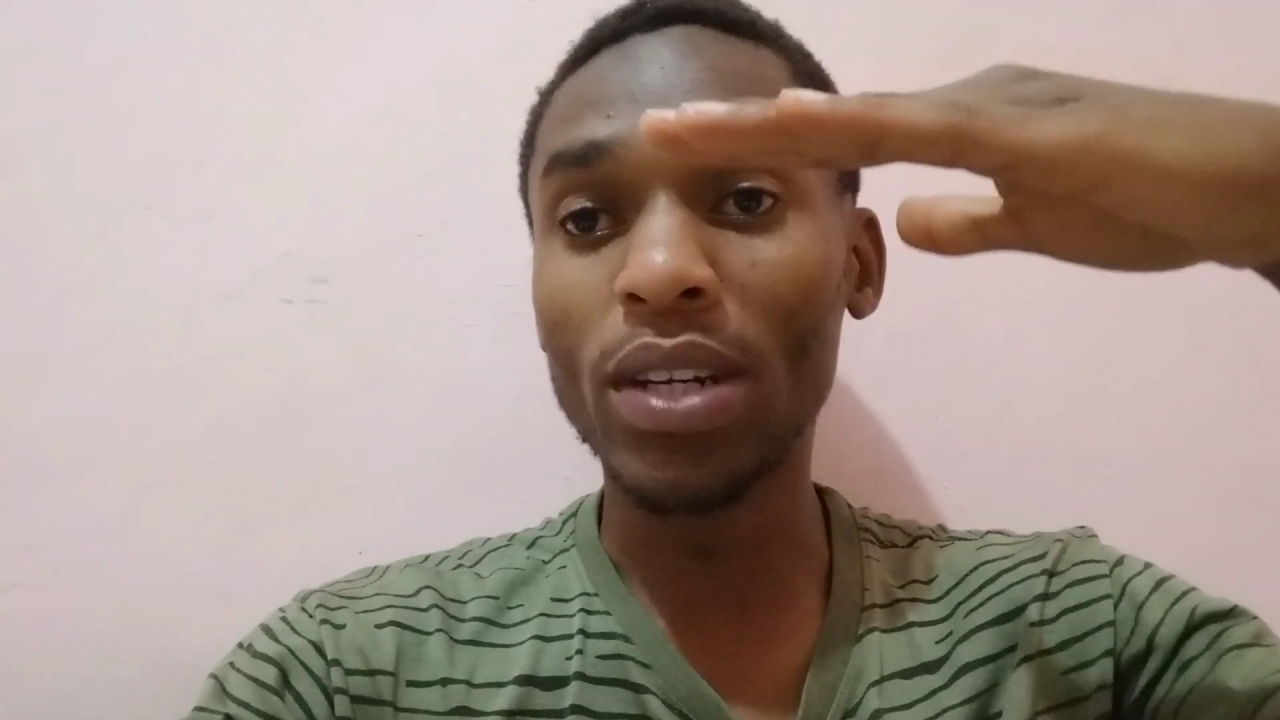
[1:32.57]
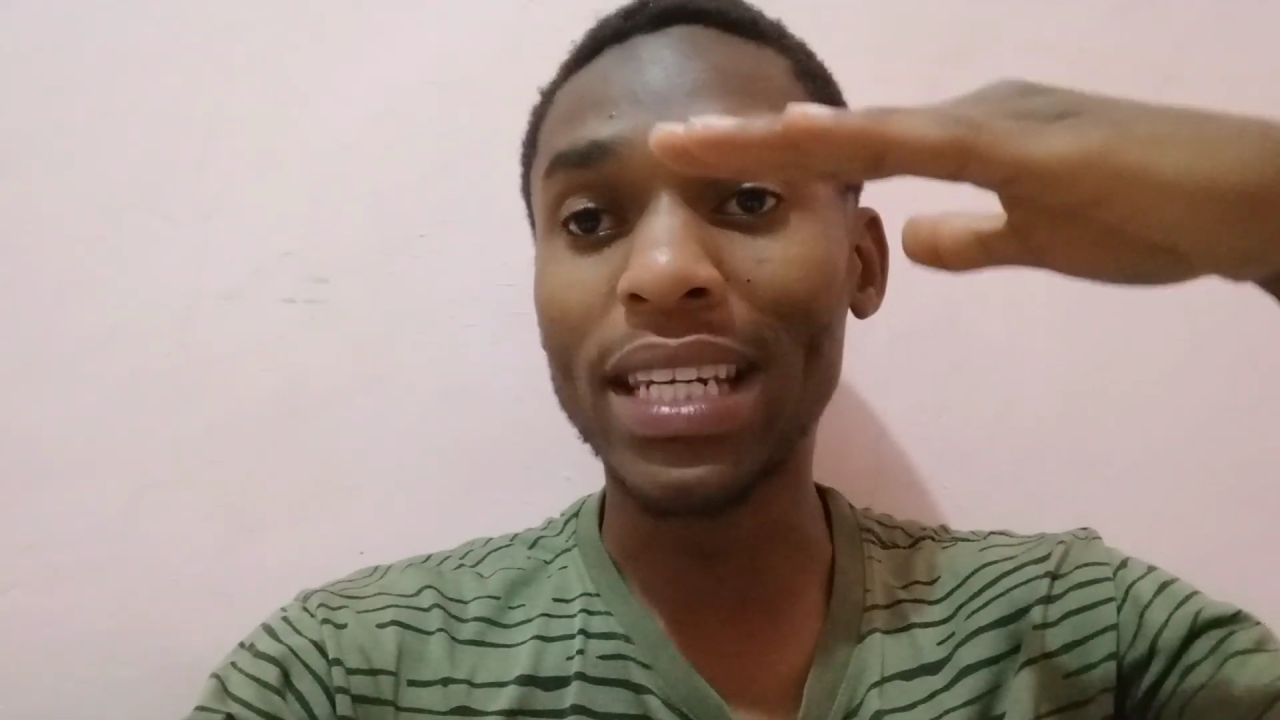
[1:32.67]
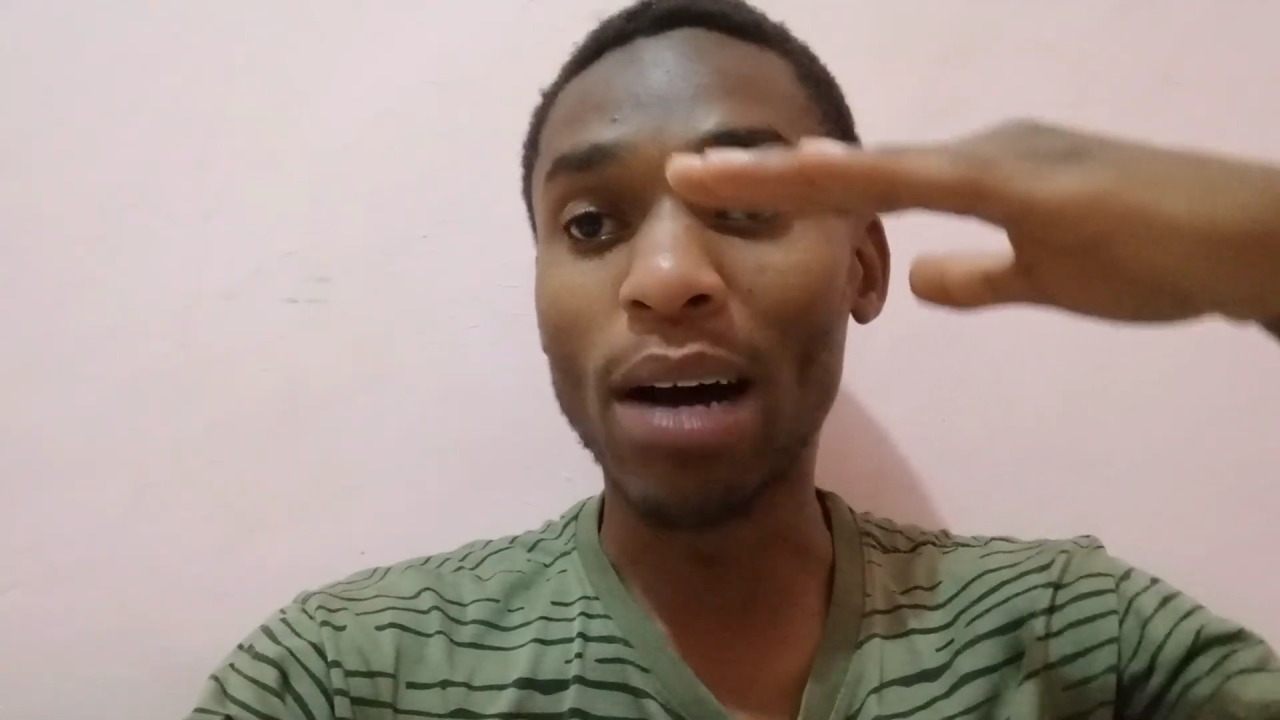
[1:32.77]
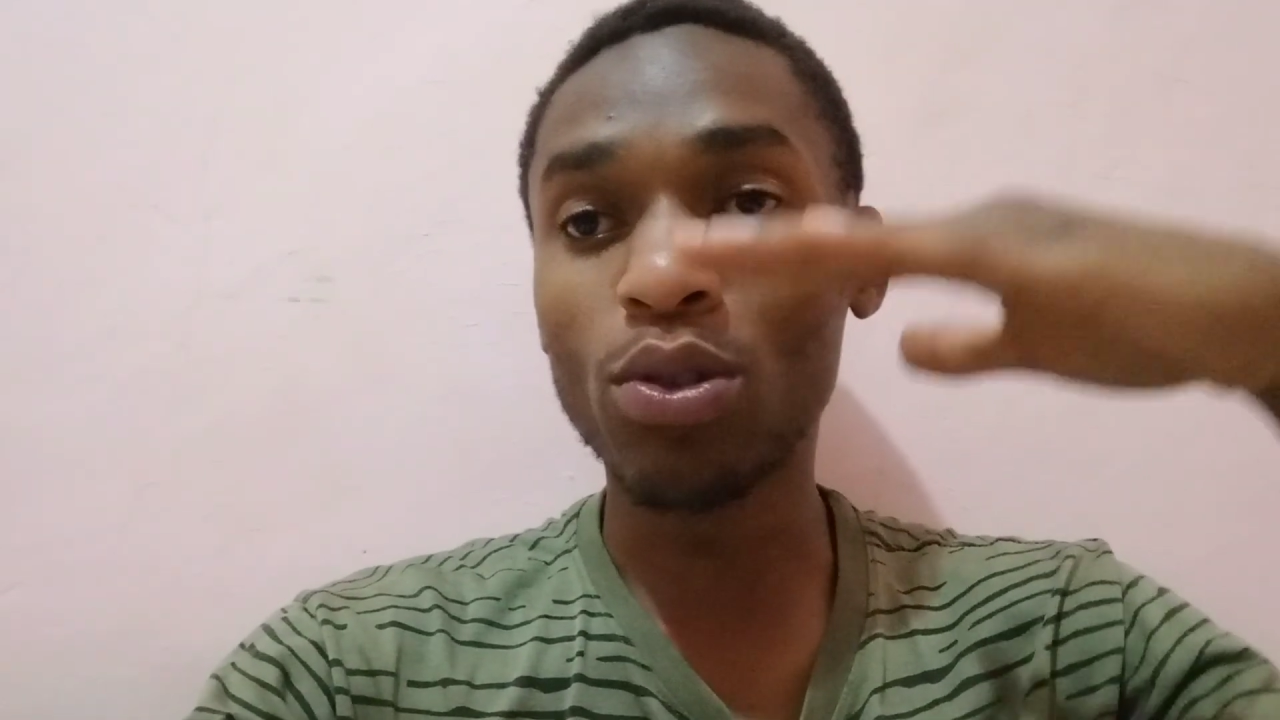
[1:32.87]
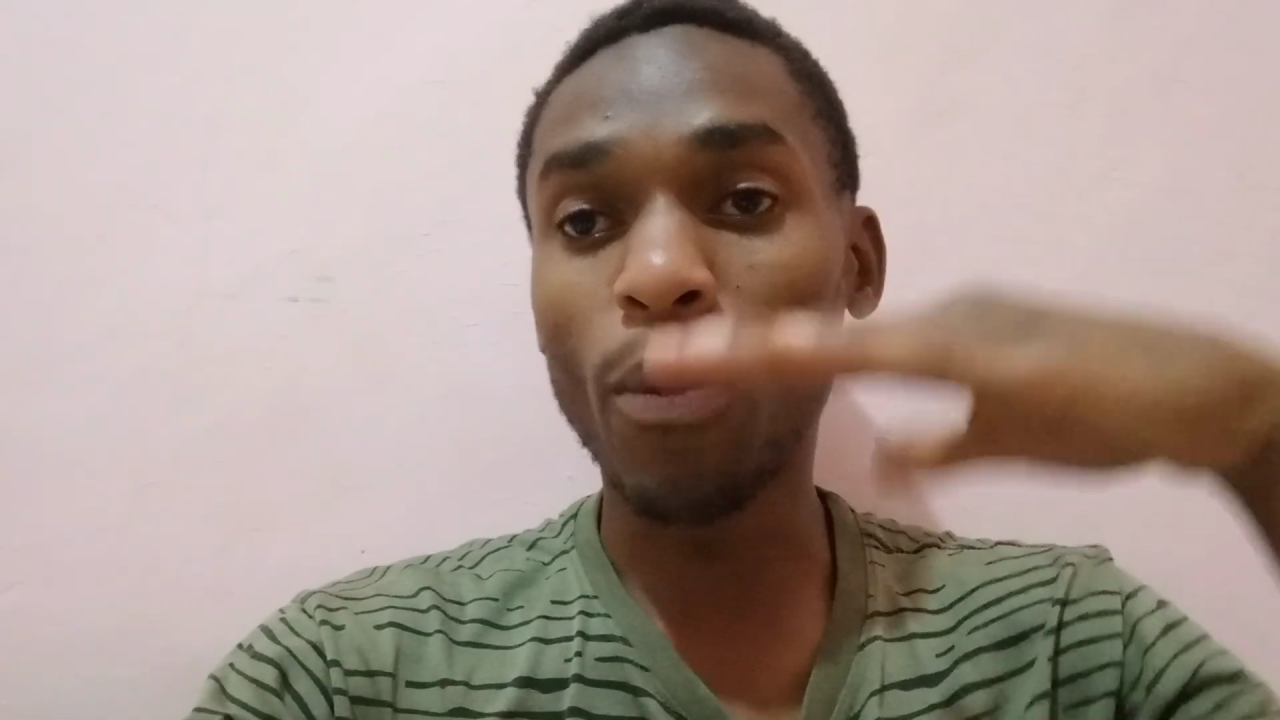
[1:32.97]

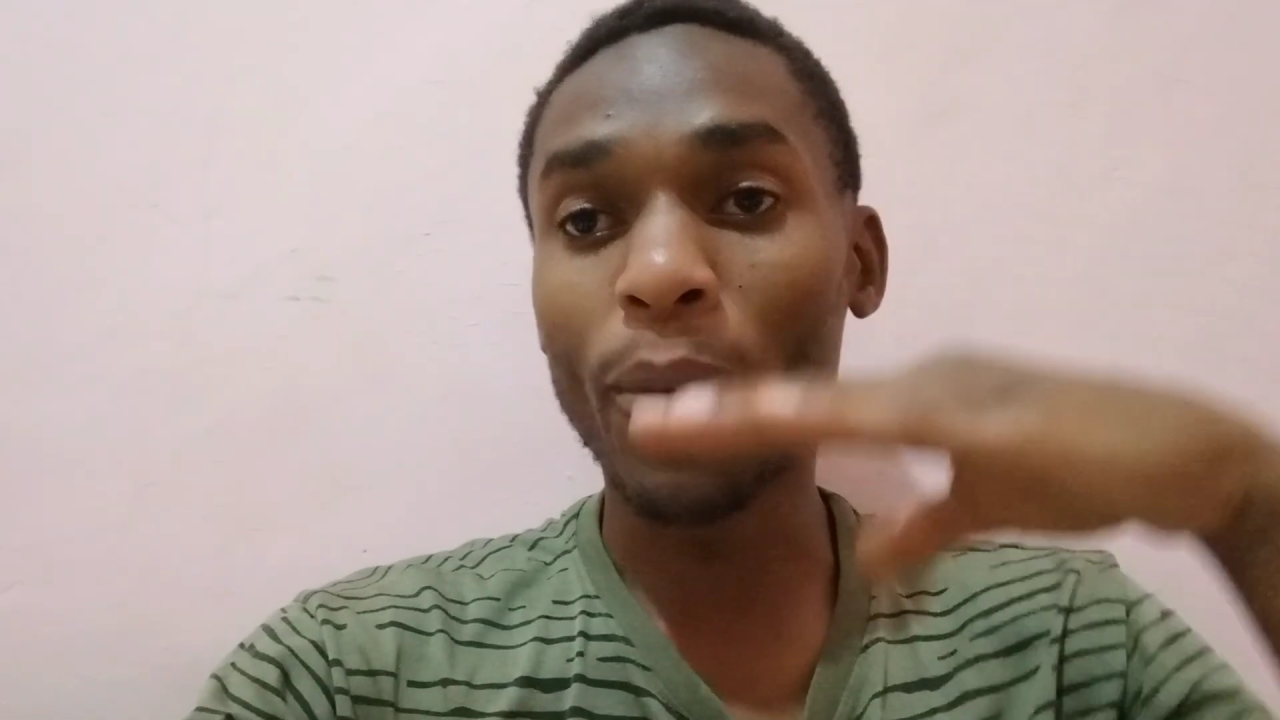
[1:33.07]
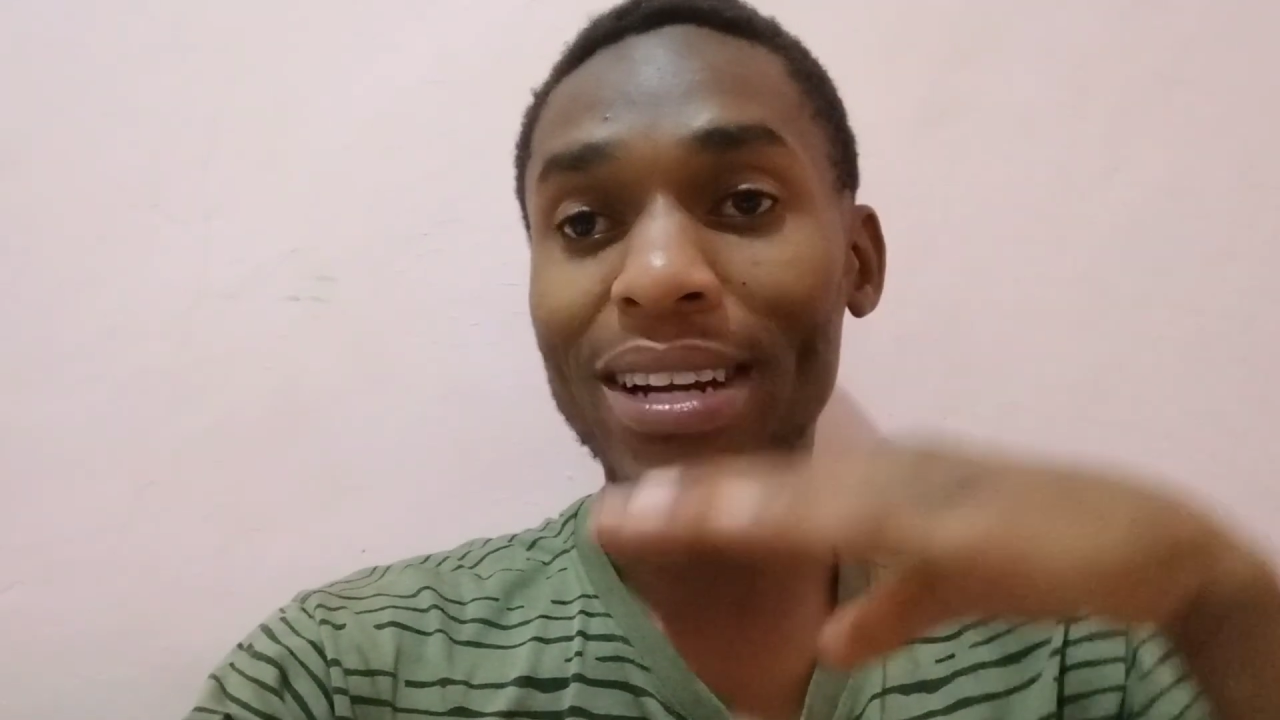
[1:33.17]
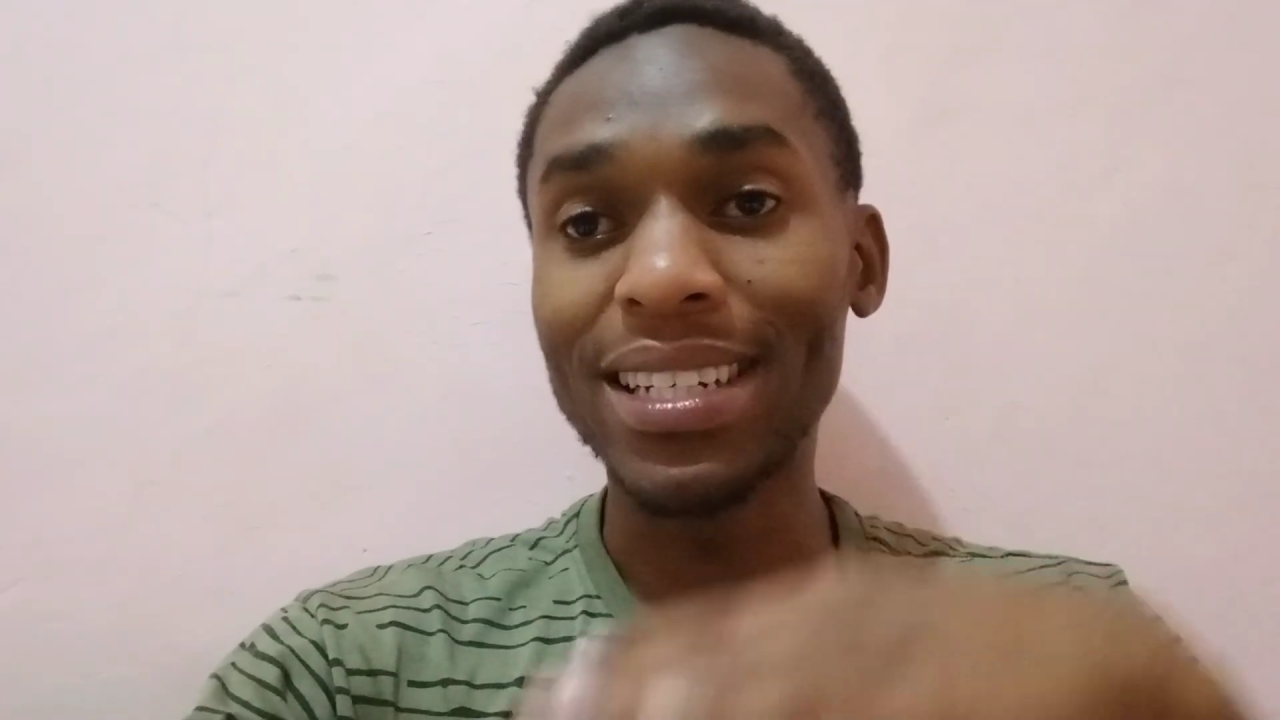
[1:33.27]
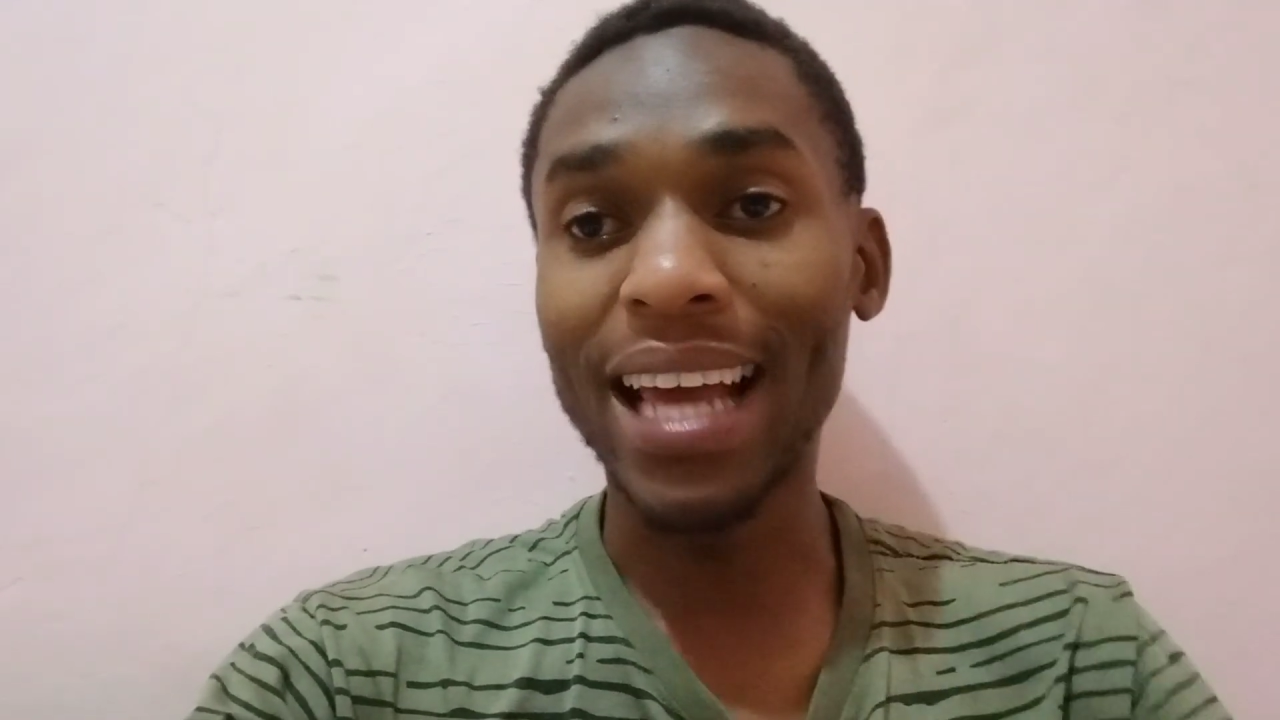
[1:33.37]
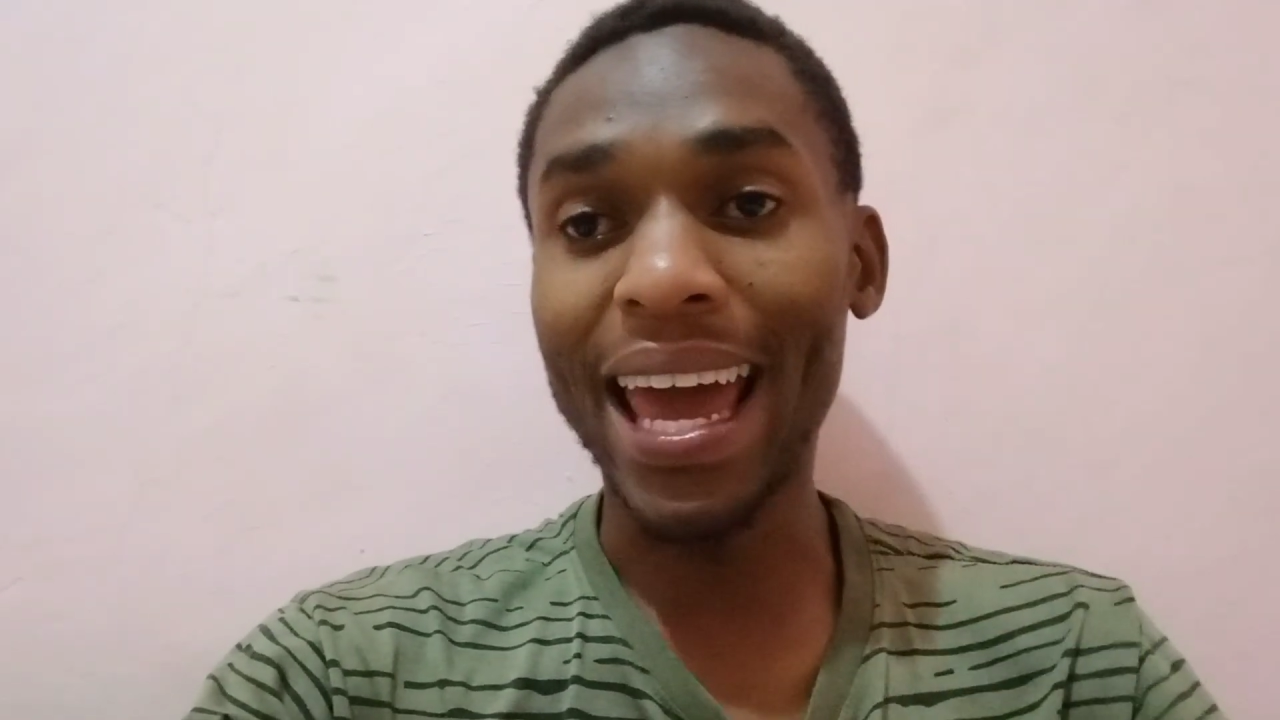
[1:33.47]
down to point